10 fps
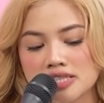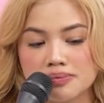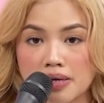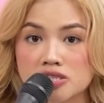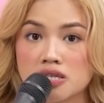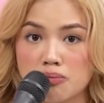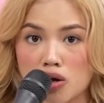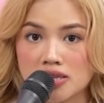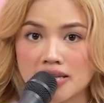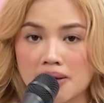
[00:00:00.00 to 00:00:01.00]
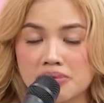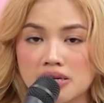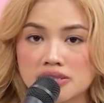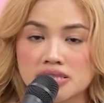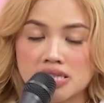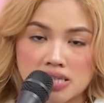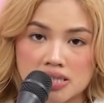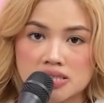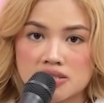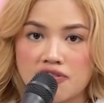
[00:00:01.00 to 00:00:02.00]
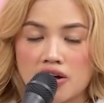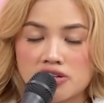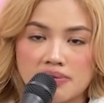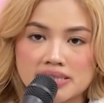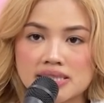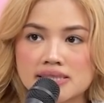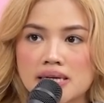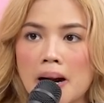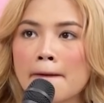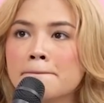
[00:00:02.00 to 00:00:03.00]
especially model dad, because he is the father of my sister.